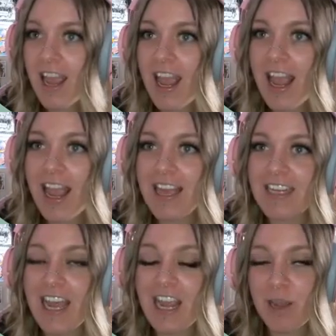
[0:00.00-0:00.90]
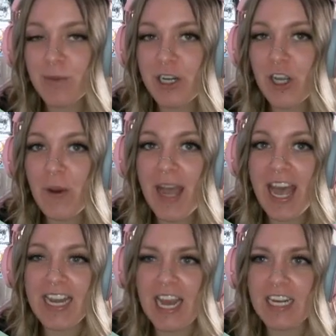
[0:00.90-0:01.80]
And I am gonna go
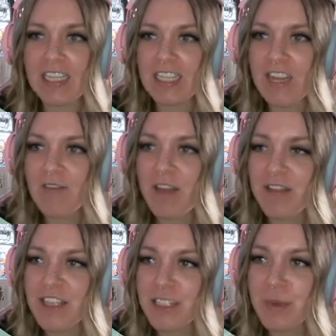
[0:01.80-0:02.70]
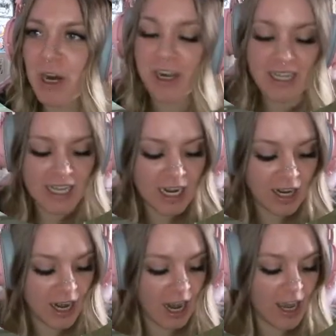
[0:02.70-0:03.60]
ahead and leave this part
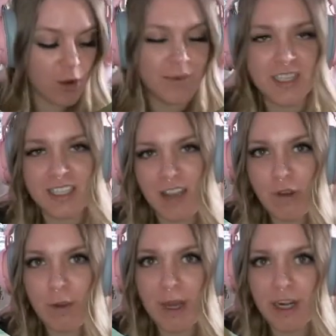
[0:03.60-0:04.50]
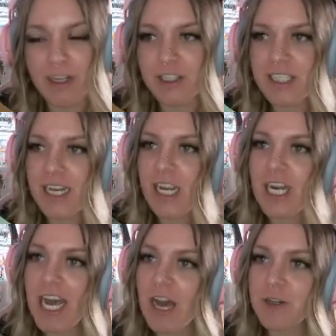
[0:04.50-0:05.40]
here. I hope this gave you a better understanding
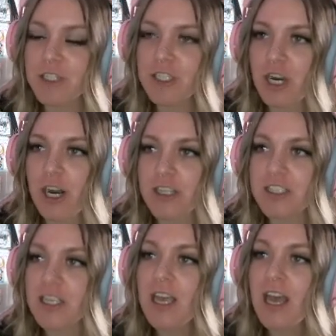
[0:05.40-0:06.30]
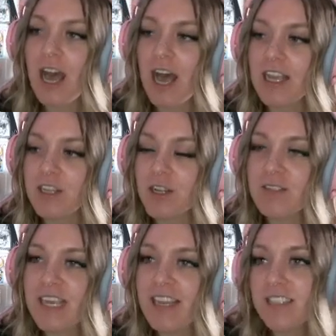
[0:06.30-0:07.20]
on how to start.
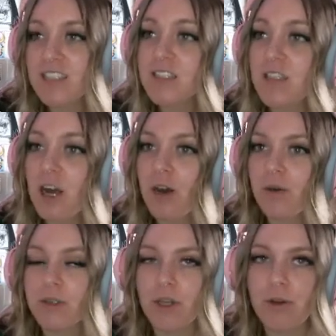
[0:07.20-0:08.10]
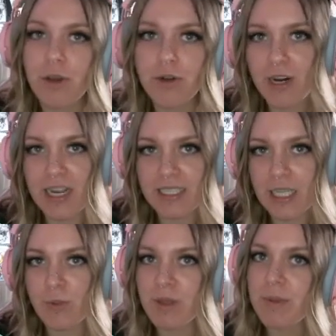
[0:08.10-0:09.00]
Take it slow. Don't go
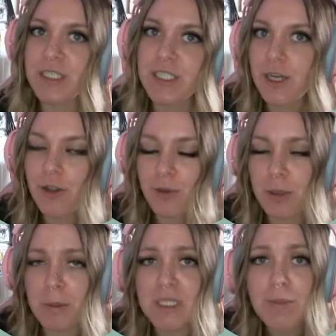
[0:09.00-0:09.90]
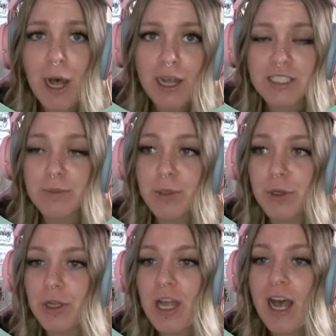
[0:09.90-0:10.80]
crazy with building all the rooms
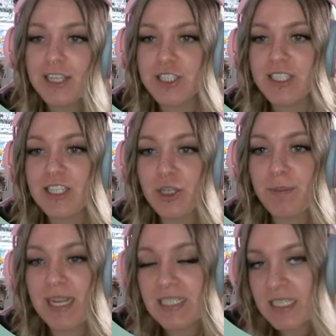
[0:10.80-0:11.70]
possible. Just get your bases